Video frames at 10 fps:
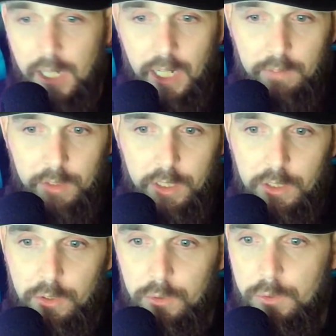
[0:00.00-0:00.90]
I'd have a
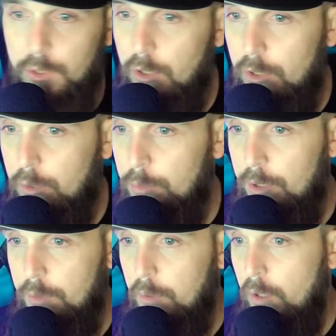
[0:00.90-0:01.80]
queue. You know, there'd
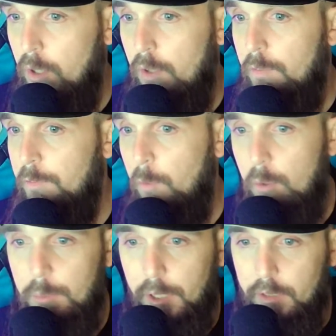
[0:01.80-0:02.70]
be
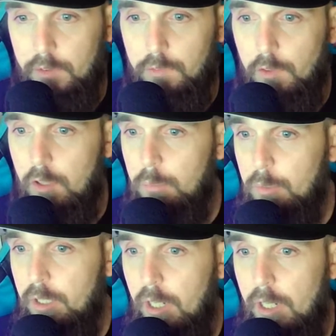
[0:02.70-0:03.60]
4 picks in front of
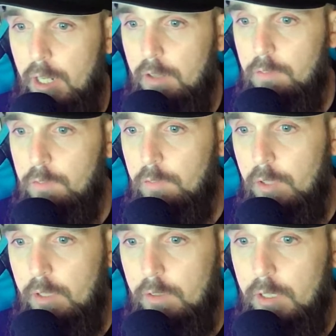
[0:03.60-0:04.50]
me, and I'd have
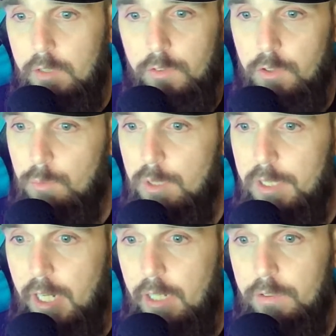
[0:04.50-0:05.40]
at least
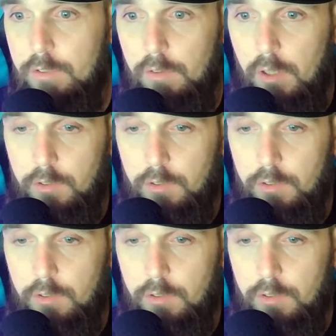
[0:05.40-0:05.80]
3 guys,